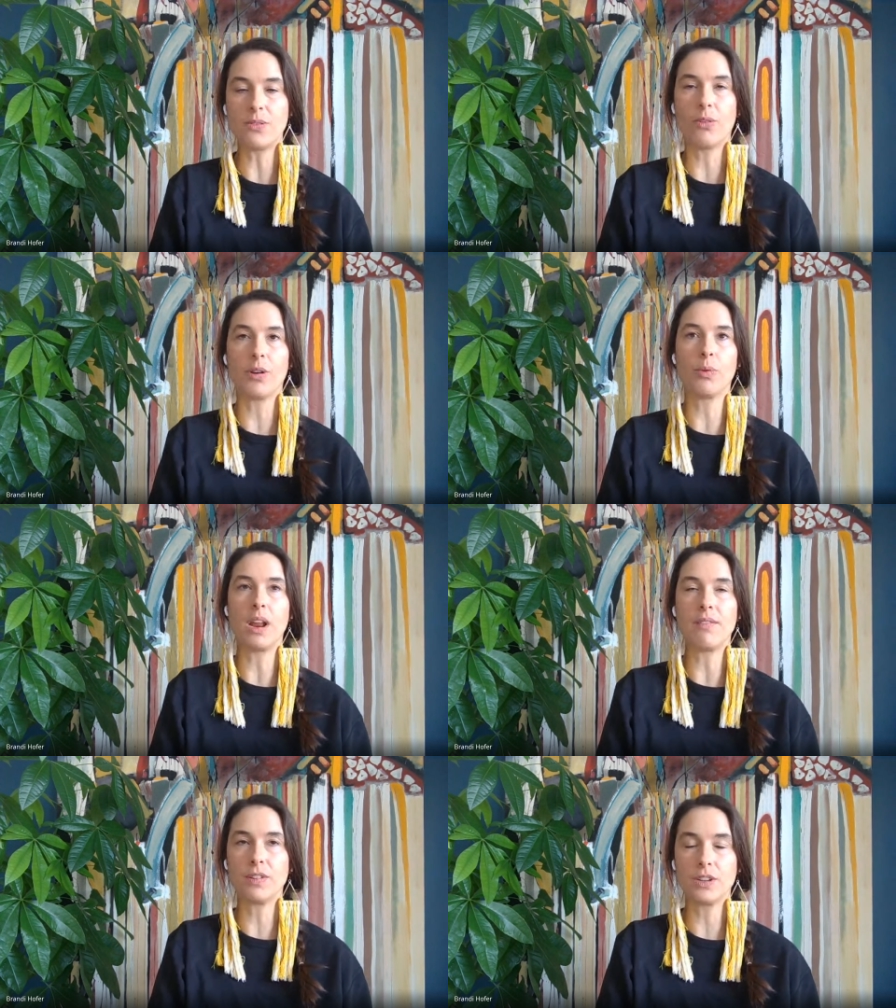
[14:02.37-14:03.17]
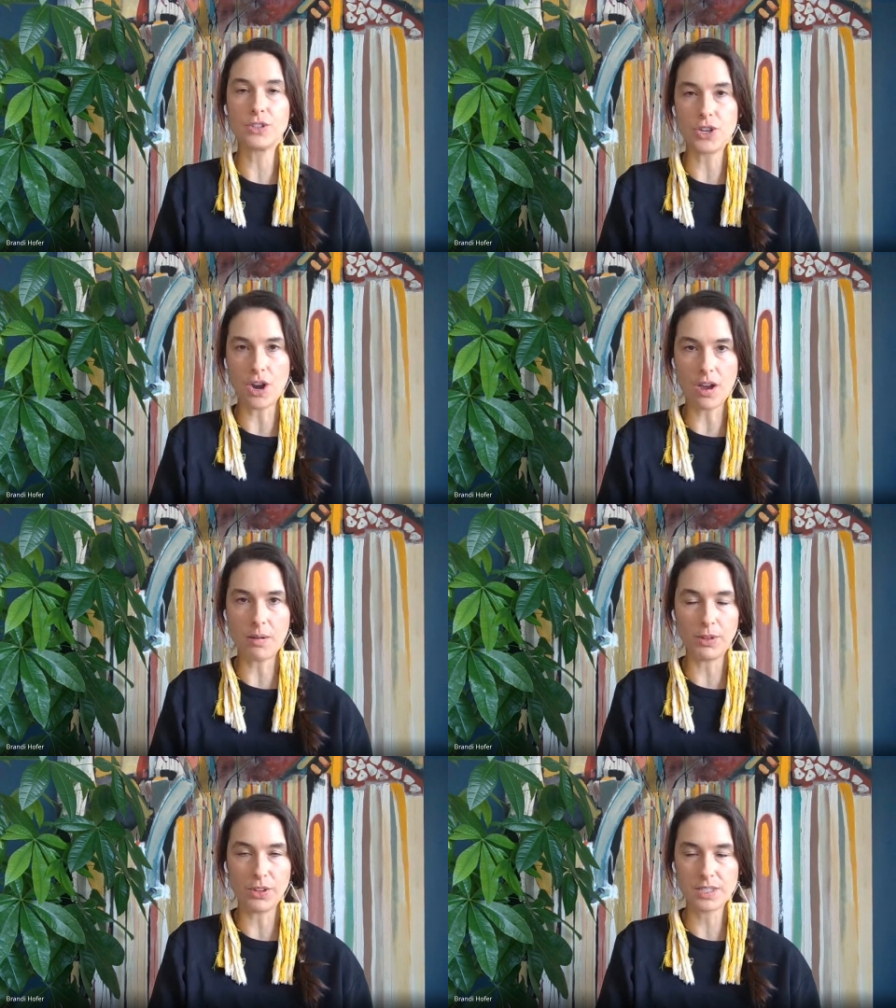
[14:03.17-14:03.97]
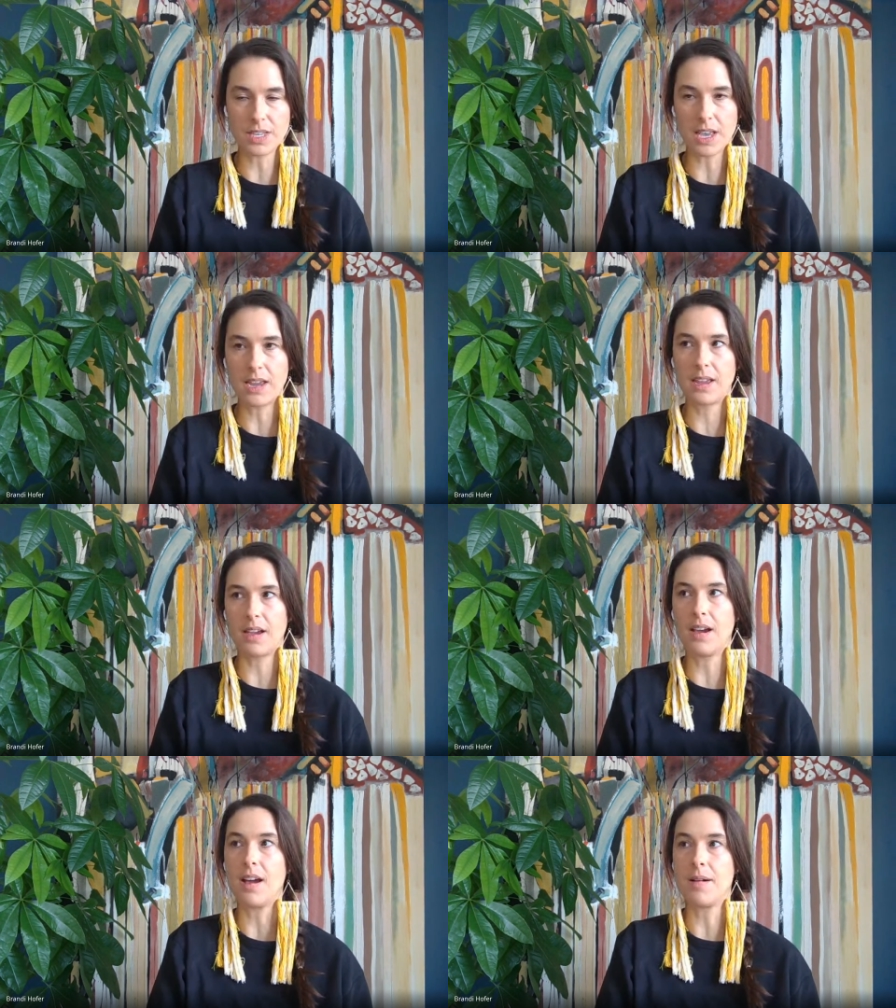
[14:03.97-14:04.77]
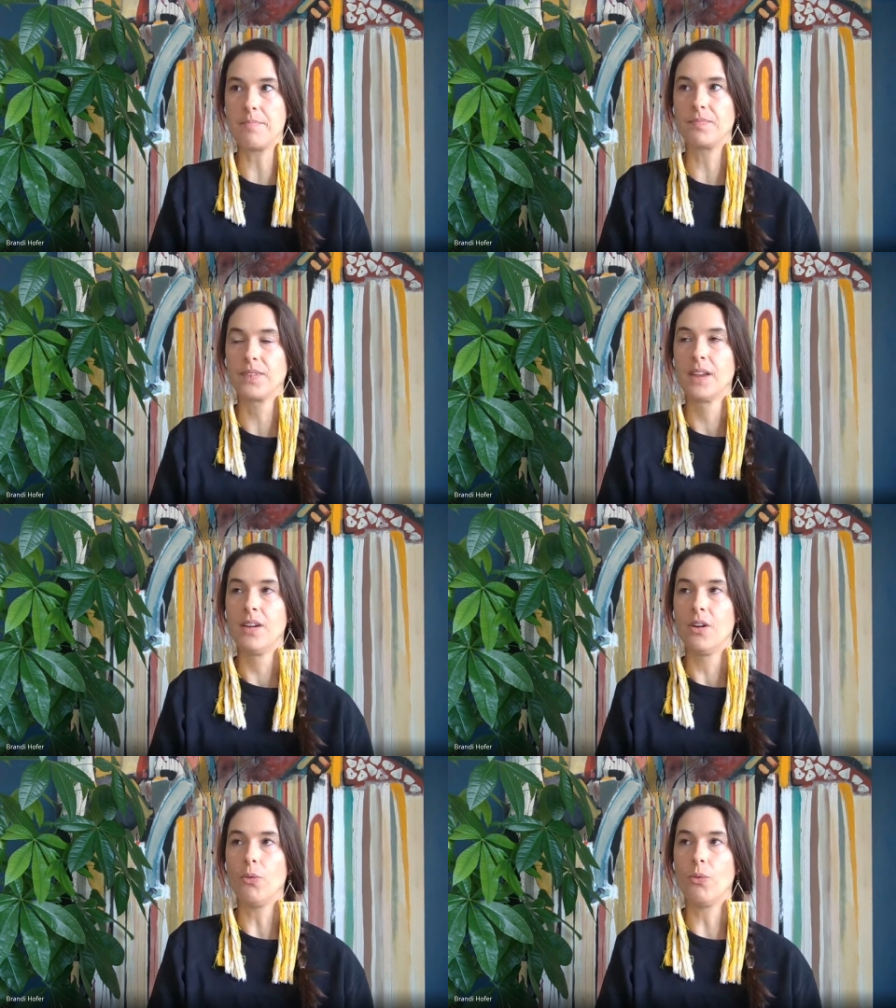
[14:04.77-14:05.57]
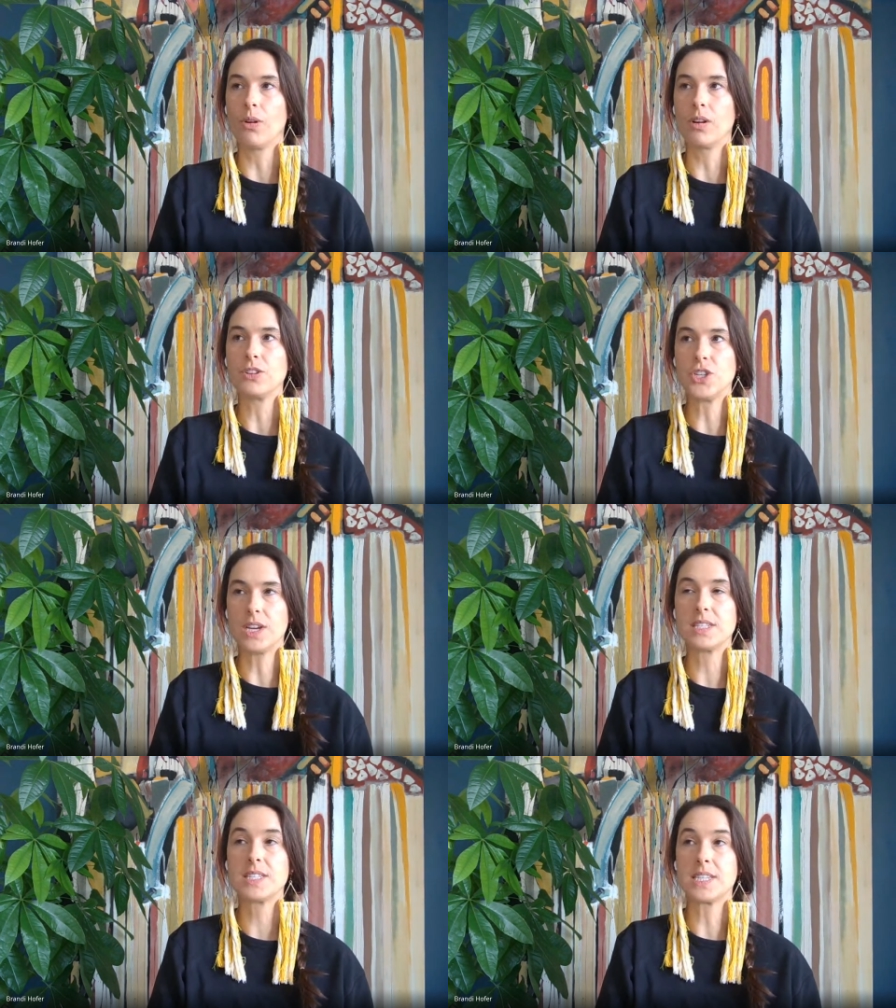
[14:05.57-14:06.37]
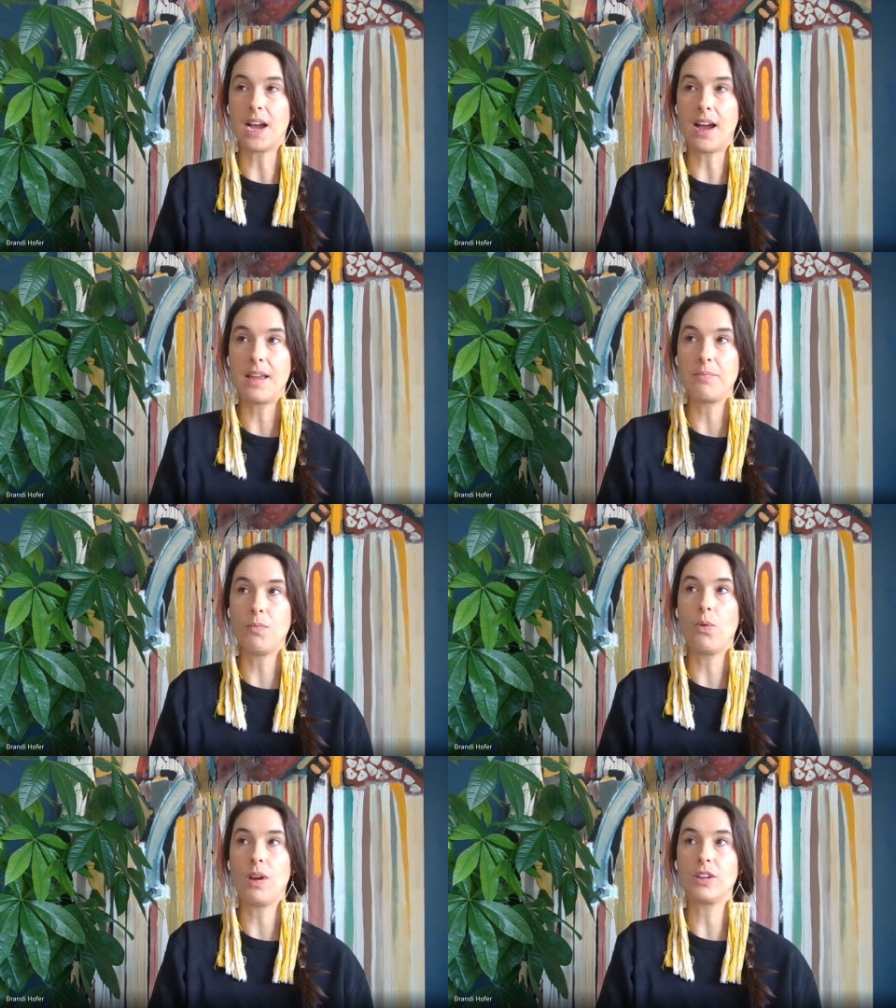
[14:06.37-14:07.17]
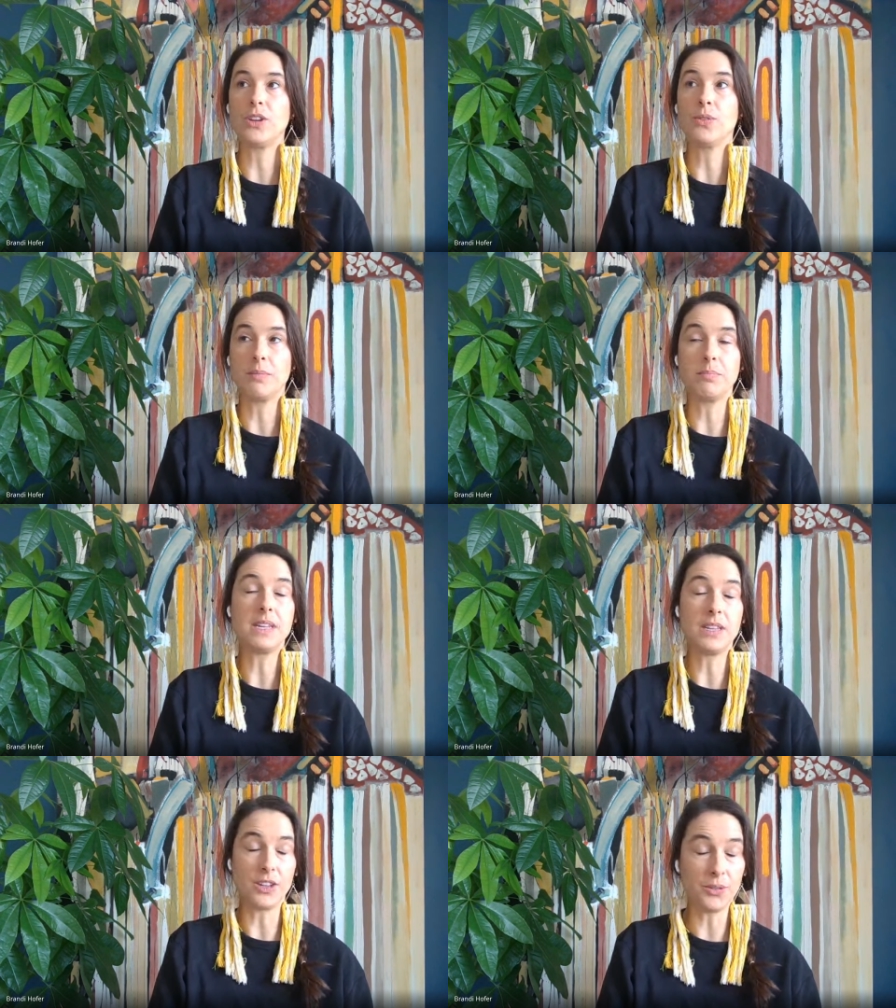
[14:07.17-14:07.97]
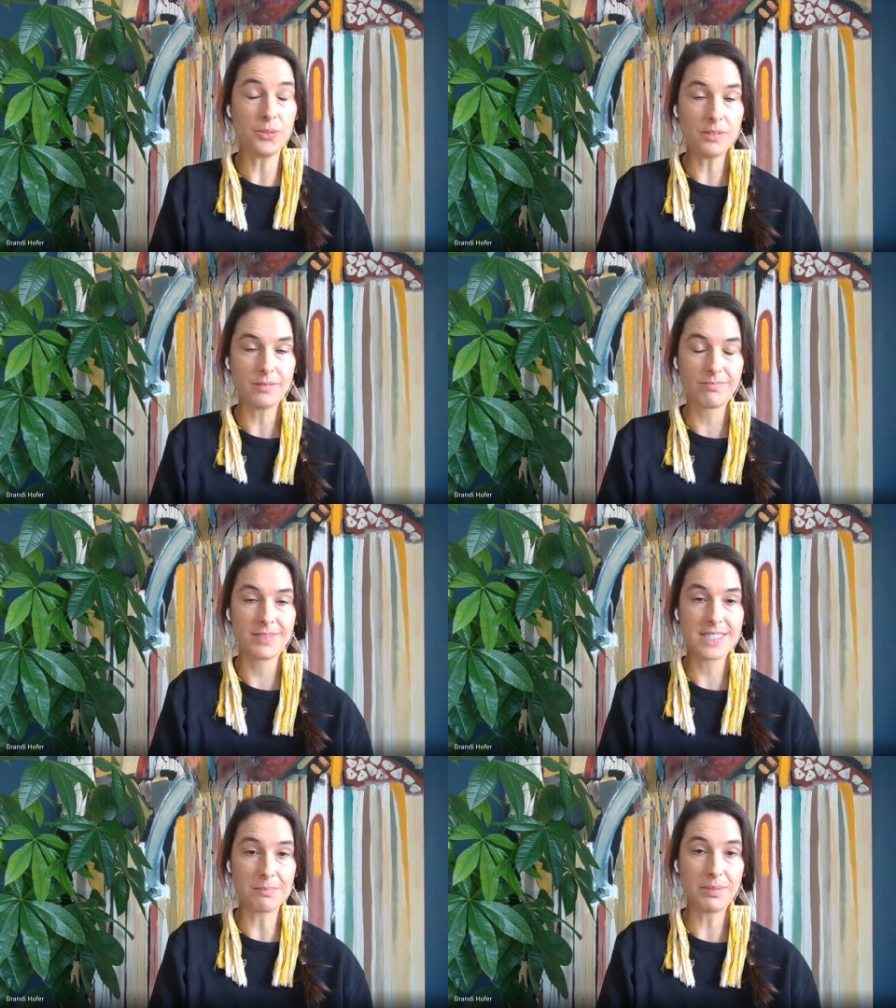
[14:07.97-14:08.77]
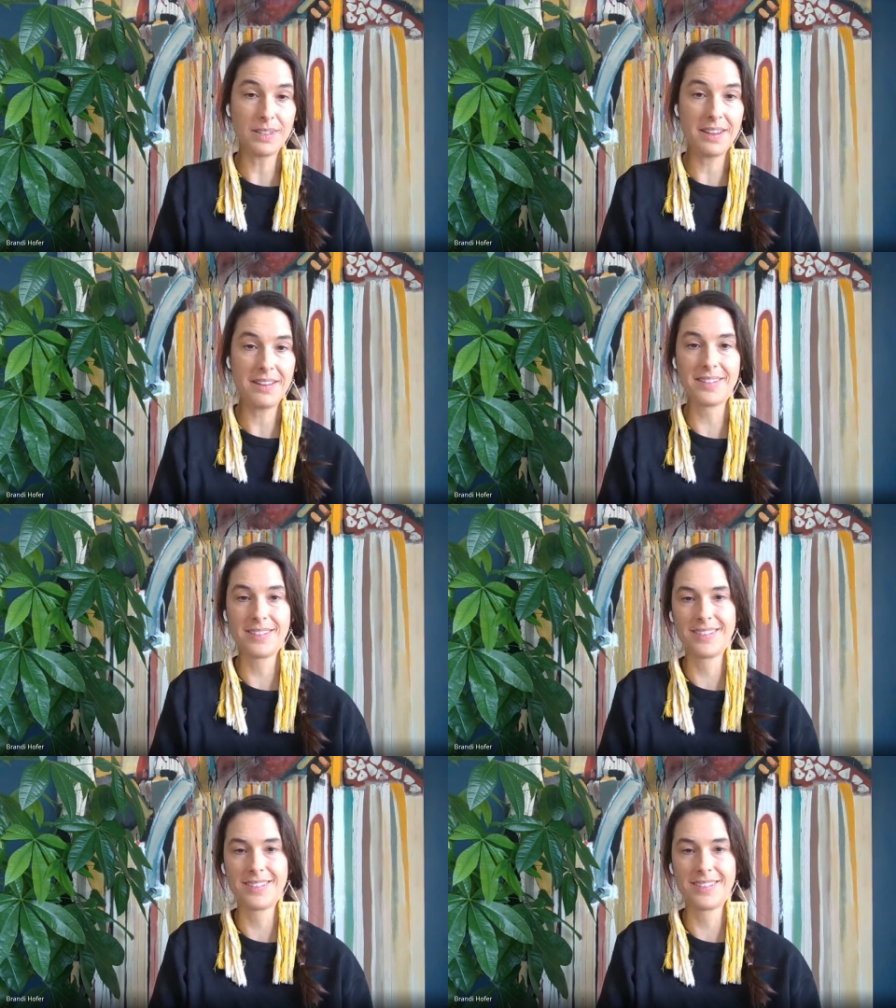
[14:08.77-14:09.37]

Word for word: or whatever your job looks like um, or just time where you can be you simply